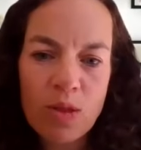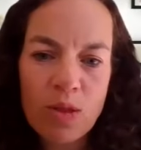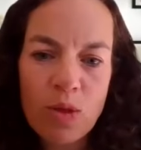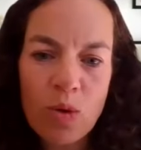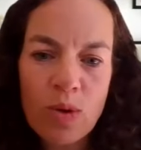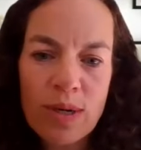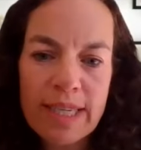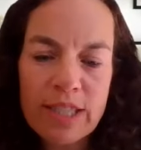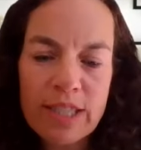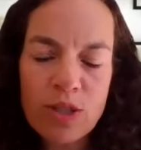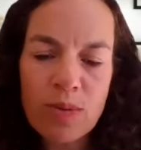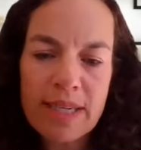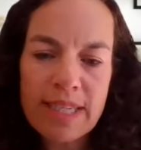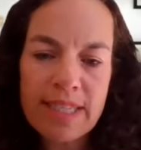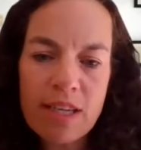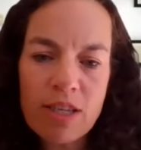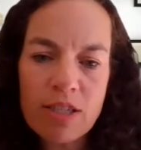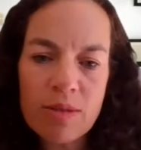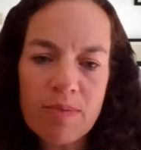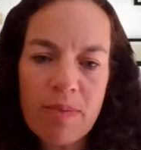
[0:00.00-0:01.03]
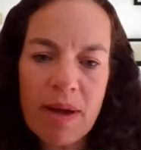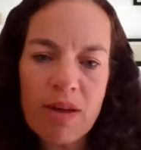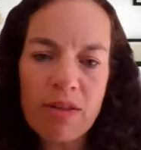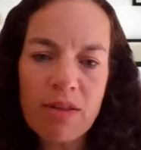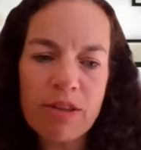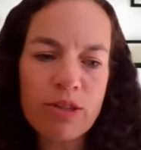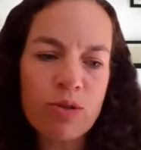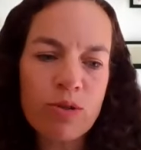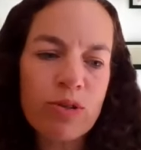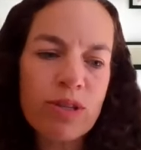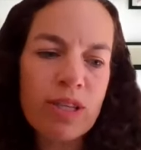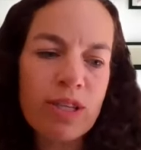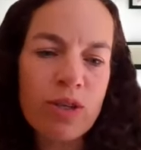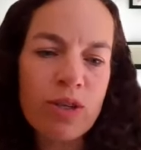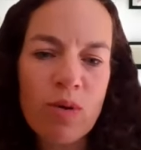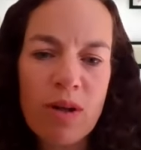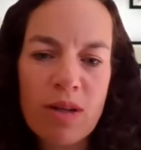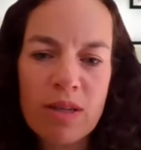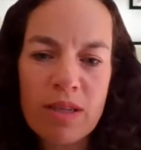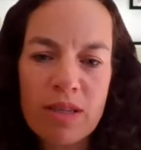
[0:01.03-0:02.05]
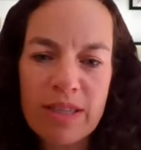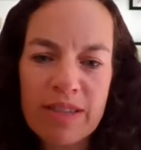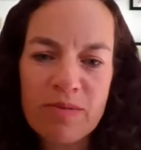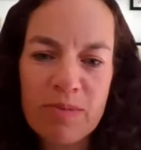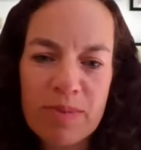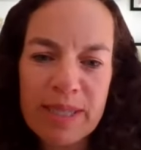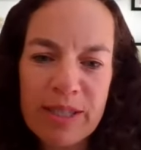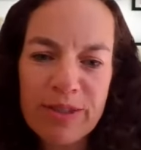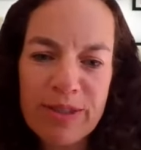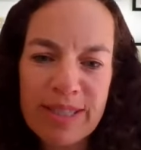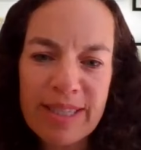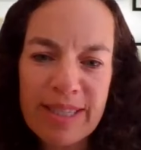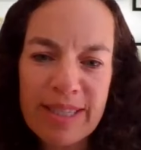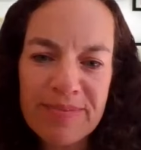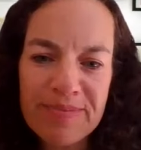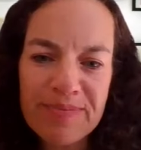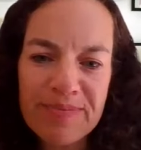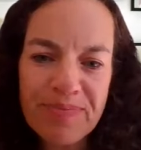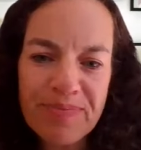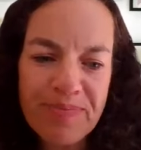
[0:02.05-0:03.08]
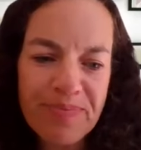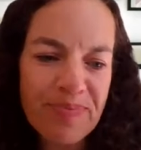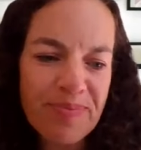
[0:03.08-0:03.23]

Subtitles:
Lori, do you want to tell us about the tool that you all have been using?